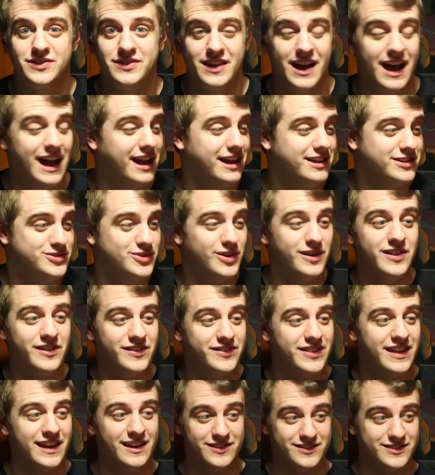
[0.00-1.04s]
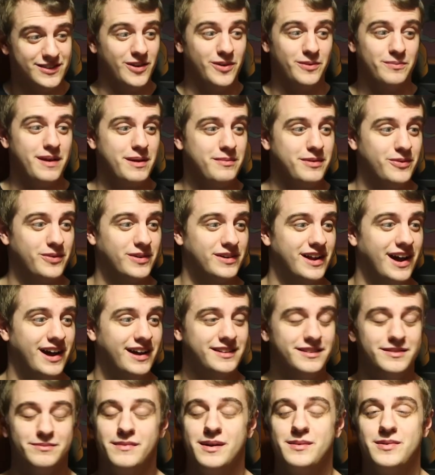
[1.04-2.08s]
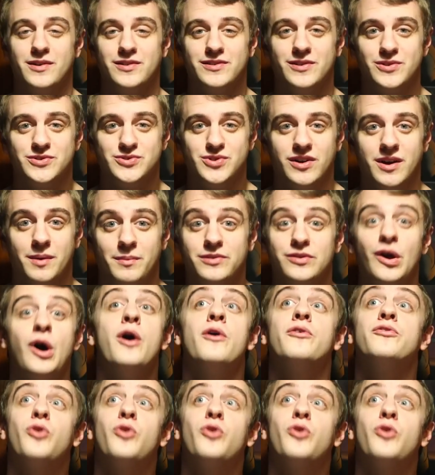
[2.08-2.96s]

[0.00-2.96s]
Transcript: i enjoy this thing so maybe we're not maybe there's no shortcomings